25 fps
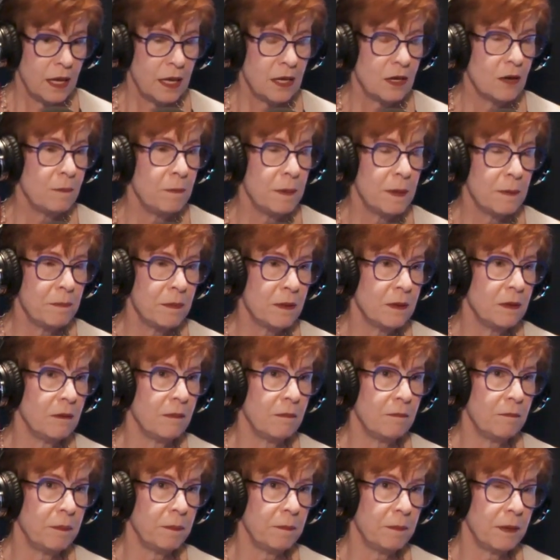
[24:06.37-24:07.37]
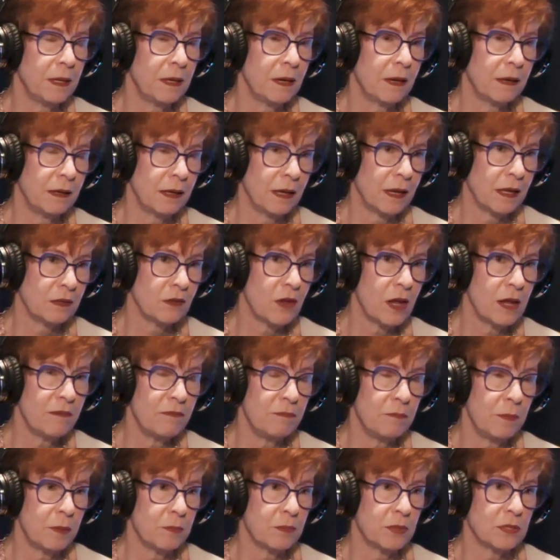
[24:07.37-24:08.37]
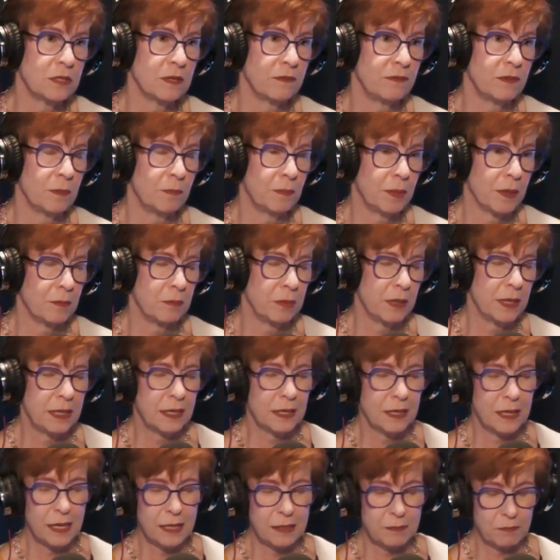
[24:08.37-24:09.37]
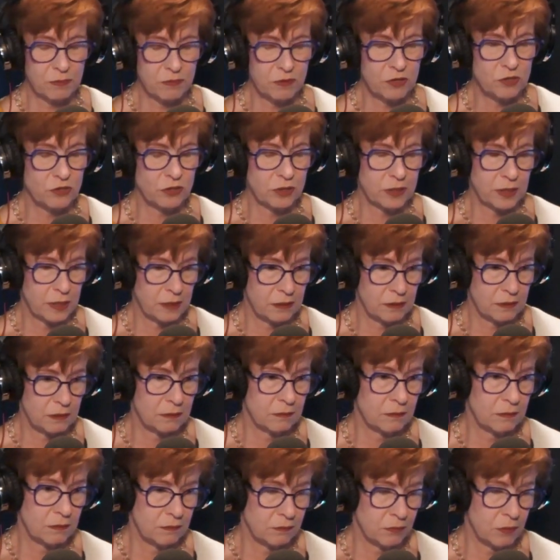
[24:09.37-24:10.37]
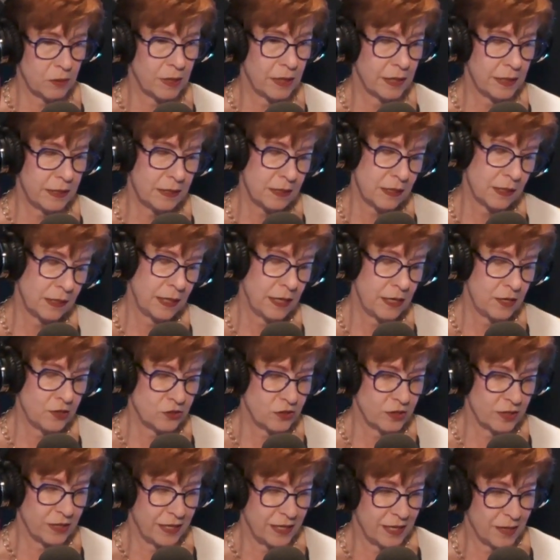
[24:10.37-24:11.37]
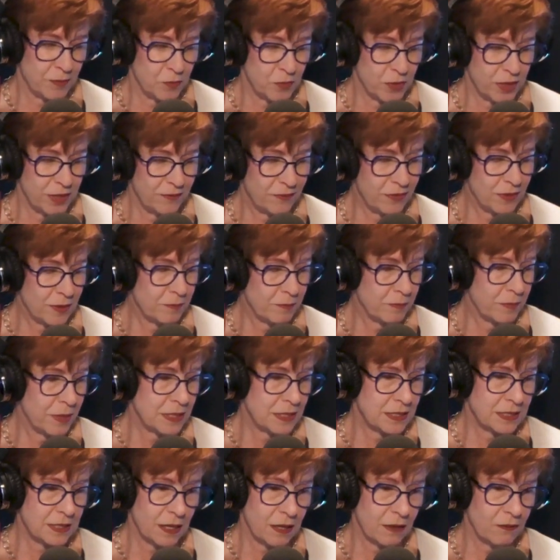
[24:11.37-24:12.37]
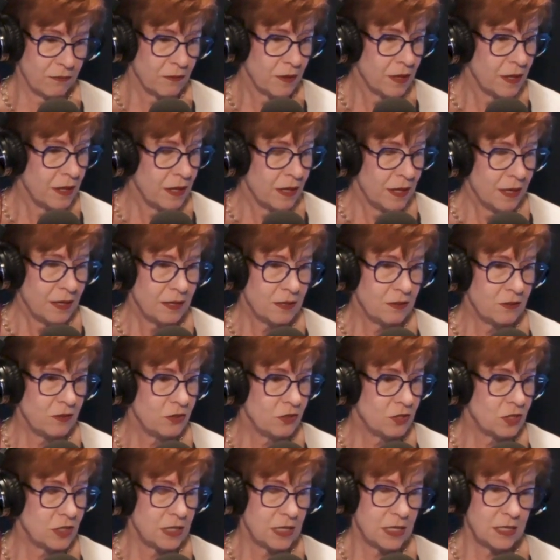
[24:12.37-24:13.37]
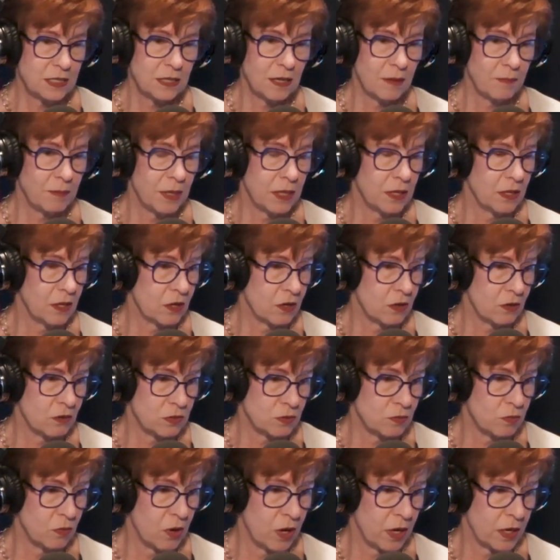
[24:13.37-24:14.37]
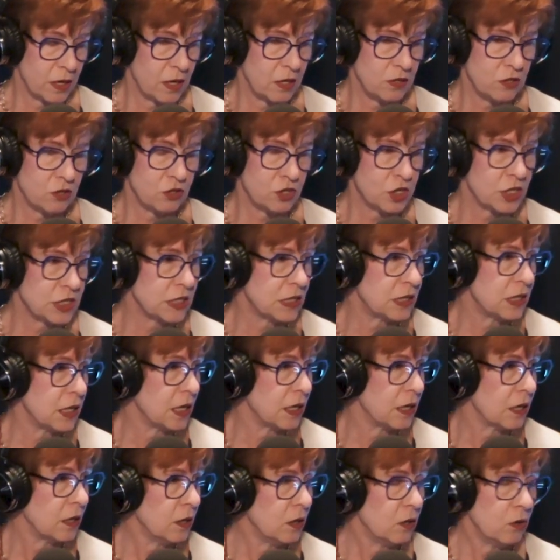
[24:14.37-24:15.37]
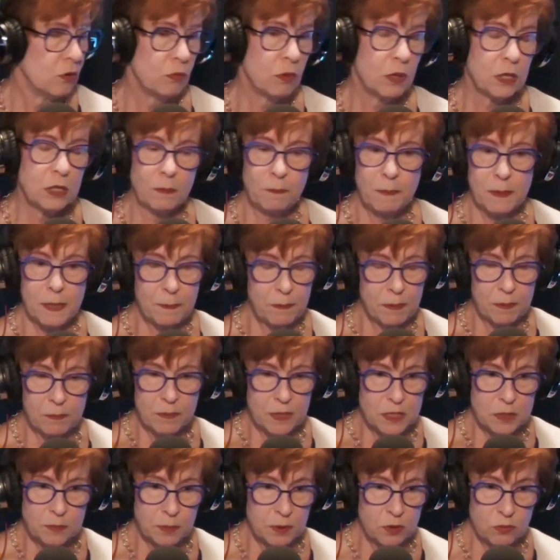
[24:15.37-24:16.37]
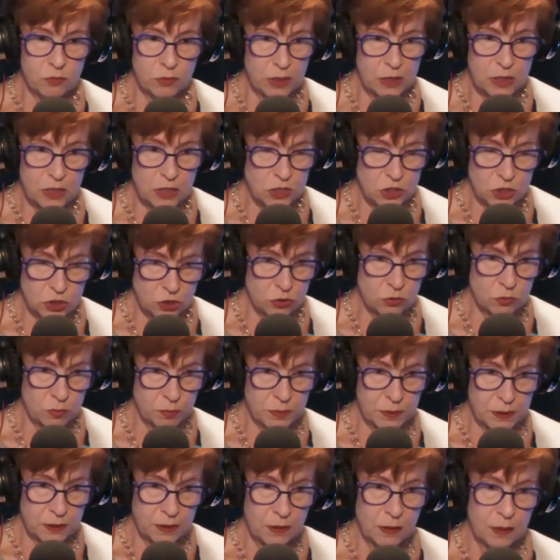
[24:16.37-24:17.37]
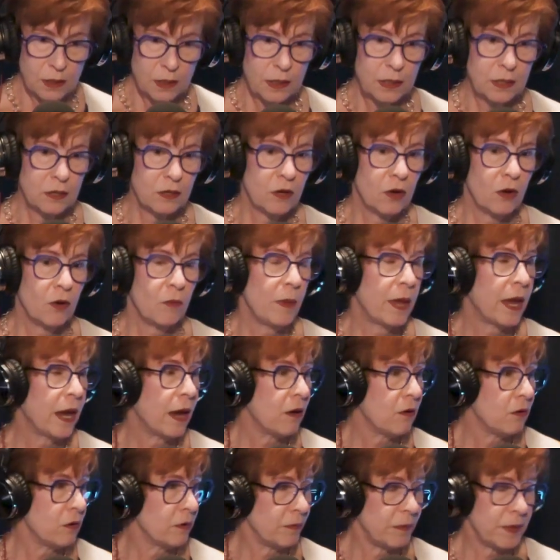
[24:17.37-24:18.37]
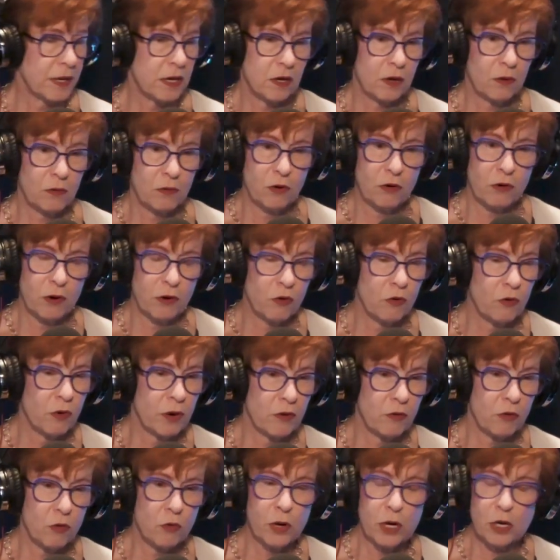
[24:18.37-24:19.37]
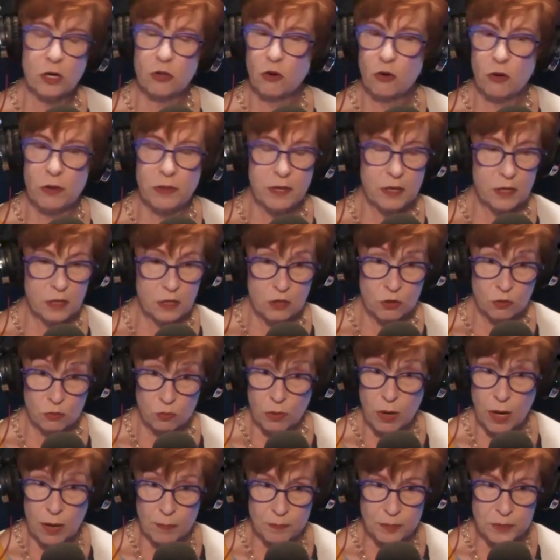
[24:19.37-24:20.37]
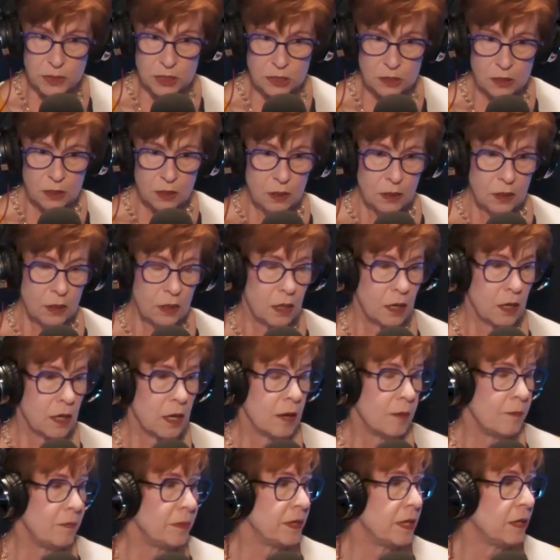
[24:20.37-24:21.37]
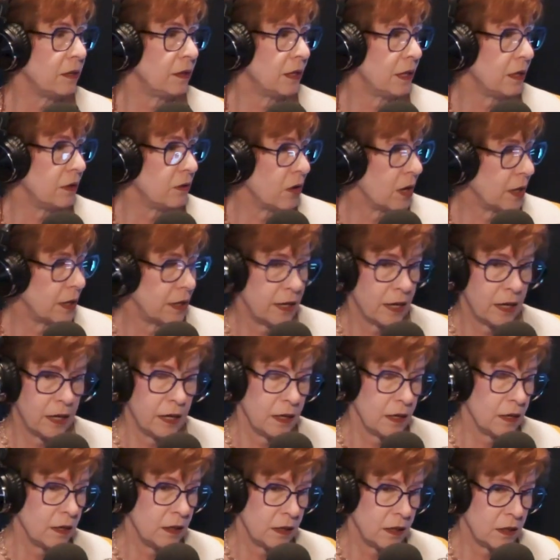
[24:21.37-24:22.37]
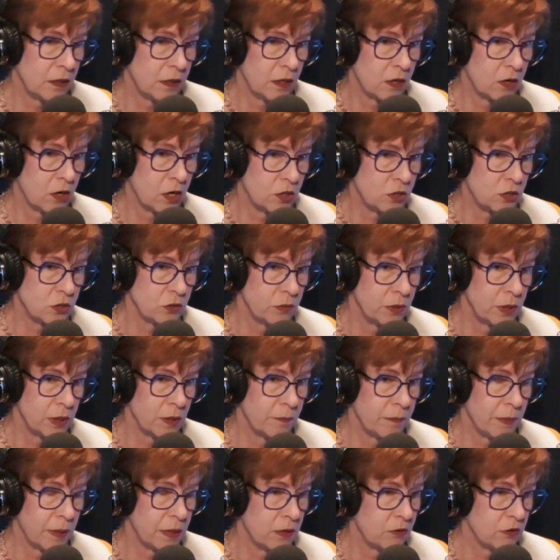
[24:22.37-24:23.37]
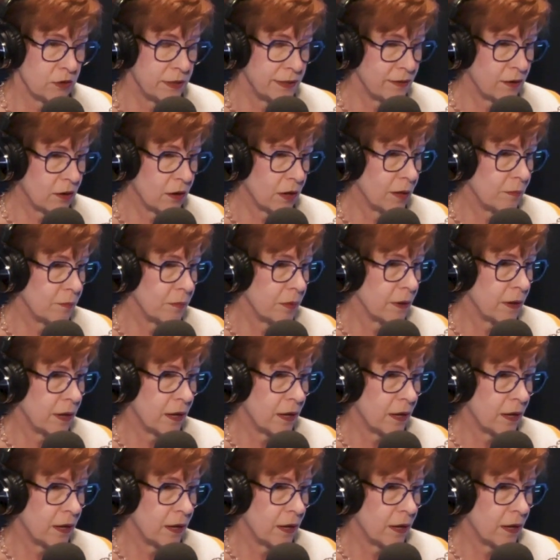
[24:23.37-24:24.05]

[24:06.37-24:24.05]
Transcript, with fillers: You know, people, a, a lot of members of the public, and I appreciate why, and occasionally I'm one of them myself. You know, you see something that goes wrong and you just think, well, the people must be really stupid. You know, mm-hmm. how you know, or mm-hmm. or or or they're corrupt. Mm-hmm. Um, that they're not getting they're not doing a better job.